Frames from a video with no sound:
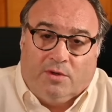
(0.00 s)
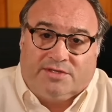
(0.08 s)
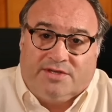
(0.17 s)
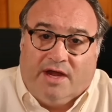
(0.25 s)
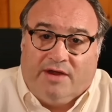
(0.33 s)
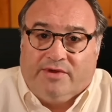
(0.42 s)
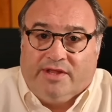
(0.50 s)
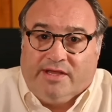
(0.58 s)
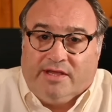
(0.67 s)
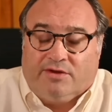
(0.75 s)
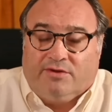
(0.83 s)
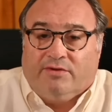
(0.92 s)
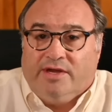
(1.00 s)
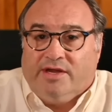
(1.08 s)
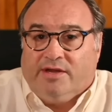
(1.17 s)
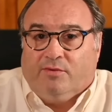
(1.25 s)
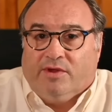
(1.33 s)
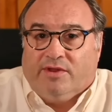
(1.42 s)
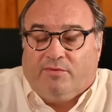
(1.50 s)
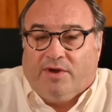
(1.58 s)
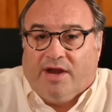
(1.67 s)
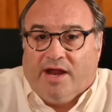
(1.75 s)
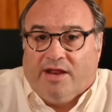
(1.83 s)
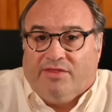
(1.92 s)
was not really agreeing with
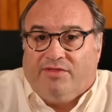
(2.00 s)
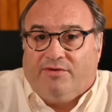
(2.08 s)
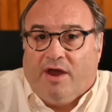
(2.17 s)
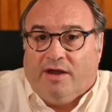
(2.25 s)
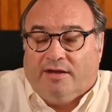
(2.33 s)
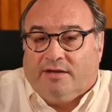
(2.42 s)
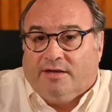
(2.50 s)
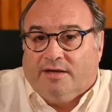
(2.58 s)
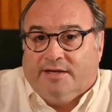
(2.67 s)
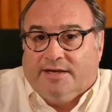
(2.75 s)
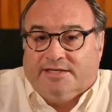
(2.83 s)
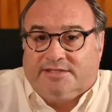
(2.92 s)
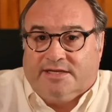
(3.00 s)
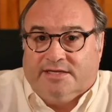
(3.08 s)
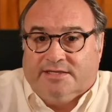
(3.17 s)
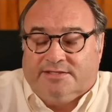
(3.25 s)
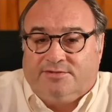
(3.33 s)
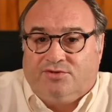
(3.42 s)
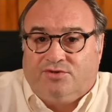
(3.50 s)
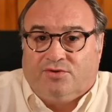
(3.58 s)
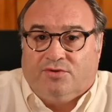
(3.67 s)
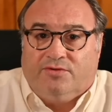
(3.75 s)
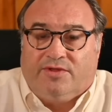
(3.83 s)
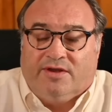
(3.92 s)
what I had thought and, as, as
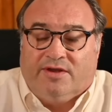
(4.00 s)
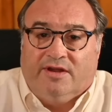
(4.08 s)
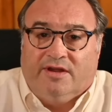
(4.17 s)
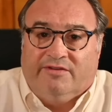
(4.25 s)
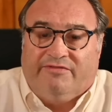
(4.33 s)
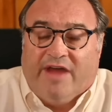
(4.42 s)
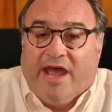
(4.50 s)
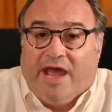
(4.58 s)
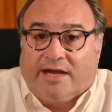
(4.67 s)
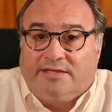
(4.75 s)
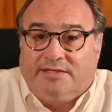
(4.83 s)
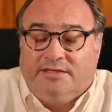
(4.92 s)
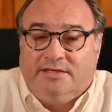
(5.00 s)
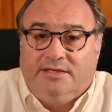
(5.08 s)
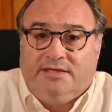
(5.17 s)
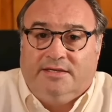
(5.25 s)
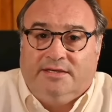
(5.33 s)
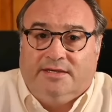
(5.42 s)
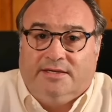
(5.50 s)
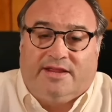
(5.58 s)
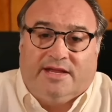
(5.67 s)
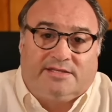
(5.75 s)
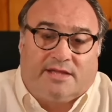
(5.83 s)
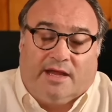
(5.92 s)
truth and, and fact.
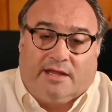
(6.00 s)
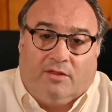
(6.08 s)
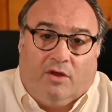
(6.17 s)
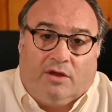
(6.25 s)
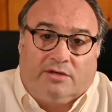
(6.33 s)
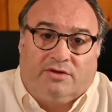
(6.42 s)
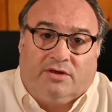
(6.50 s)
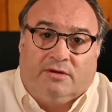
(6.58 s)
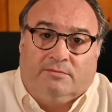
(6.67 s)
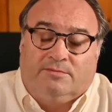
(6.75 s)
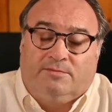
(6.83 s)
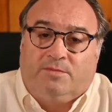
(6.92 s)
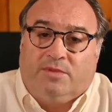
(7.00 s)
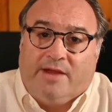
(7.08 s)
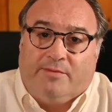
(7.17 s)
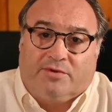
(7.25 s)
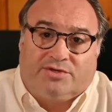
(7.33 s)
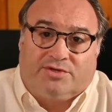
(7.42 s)
Things like long term labor